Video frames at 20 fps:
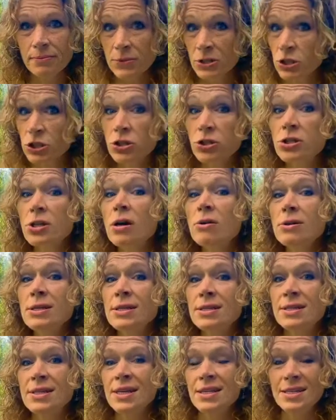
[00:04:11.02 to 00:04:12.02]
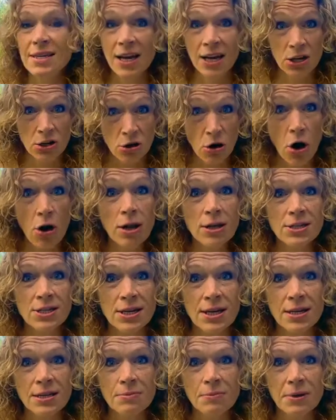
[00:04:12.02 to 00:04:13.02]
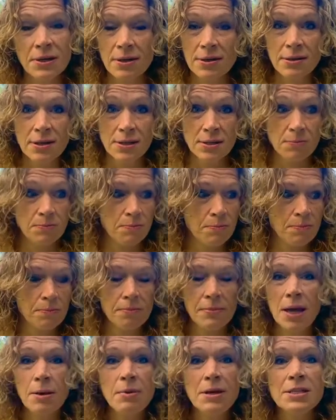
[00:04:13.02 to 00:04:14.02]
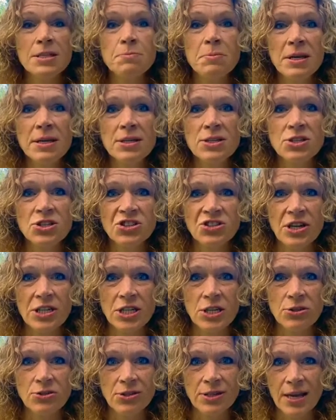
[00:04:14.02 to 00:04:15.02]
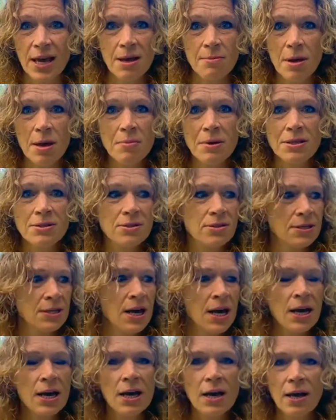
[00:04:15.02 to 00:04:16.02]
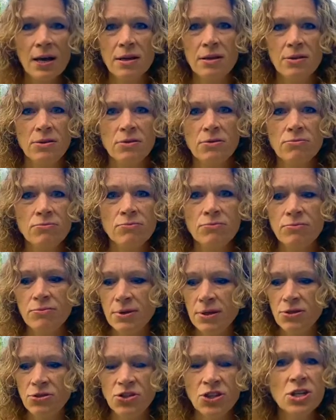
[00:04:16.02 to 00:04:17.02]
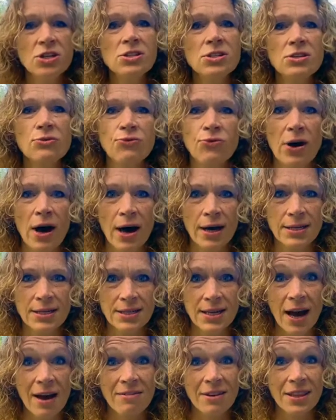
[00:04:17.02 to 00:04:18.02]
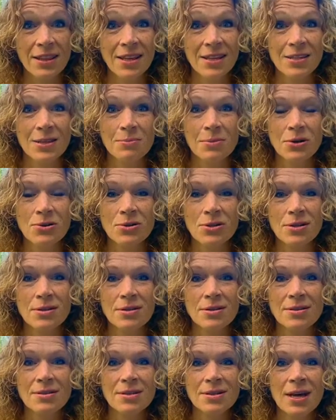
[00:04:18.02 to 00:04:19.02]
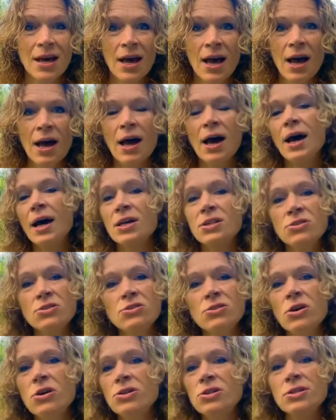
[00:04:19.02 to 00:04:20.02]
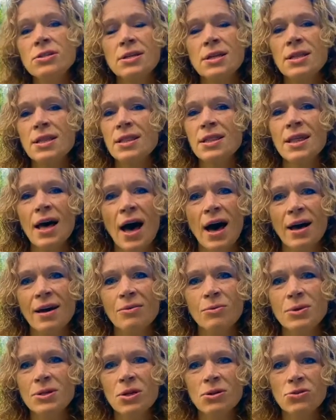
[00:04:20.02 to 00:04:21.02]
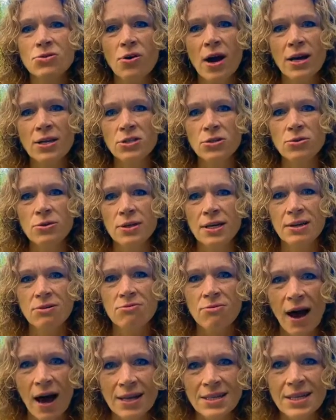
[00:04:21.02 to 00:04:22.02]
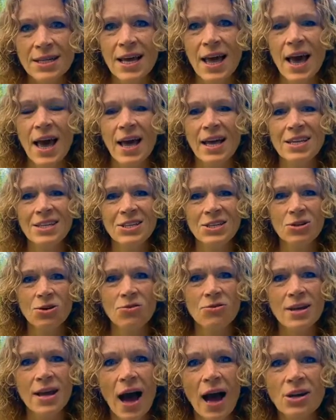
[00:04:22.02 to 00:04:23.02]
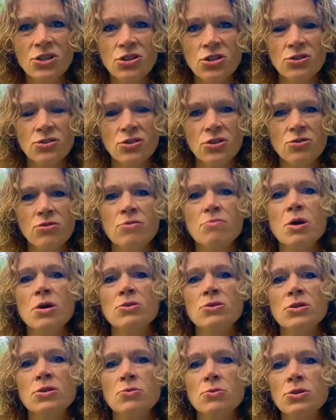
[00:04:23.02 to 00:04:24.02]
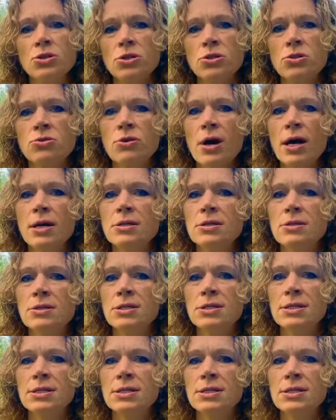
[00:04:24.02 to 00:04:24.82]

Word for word: Just notice it, acknowledge it, because it's maybe it's been a strenuous day, maybe it's you're justified in having these emotions. It's not that uh, we're not trying to eradicate your reactions, your emotions. We're just trying to